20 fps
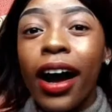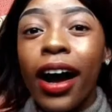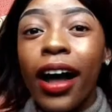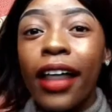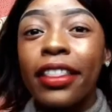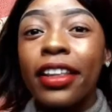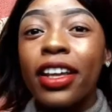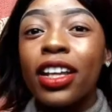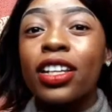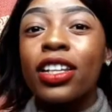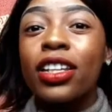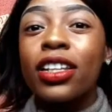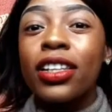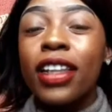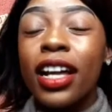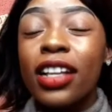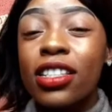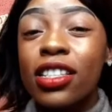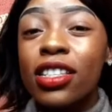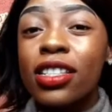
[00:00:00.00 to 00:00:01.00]
and then
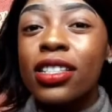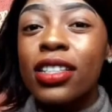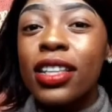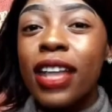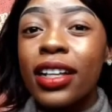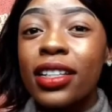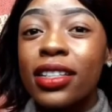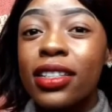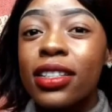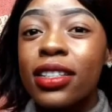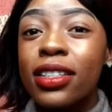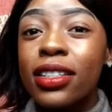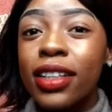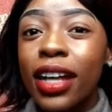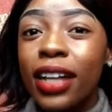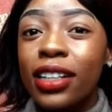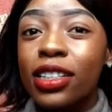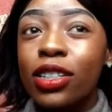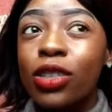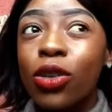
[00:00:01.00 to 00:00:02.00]

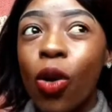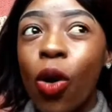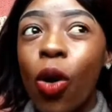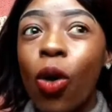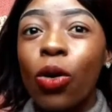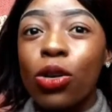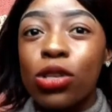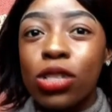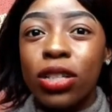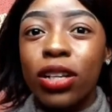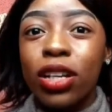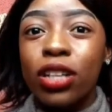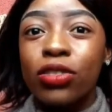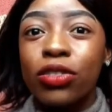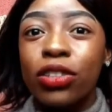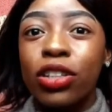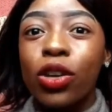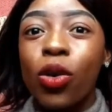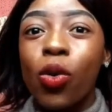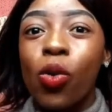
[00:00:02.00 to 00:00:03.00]
that Coke or soda
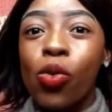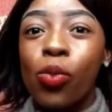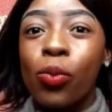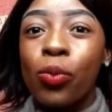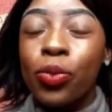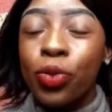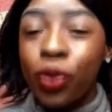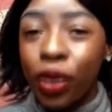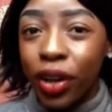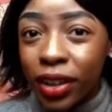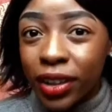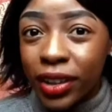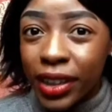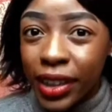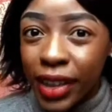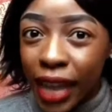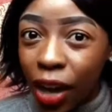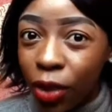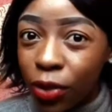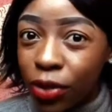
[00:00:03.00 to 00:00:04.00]
drink will break
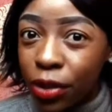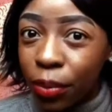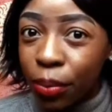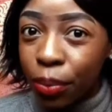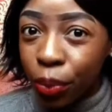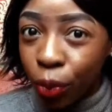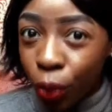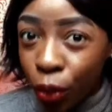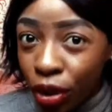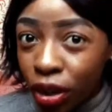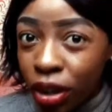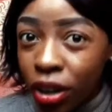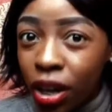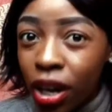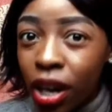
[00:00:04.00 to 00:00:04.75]
down the bone,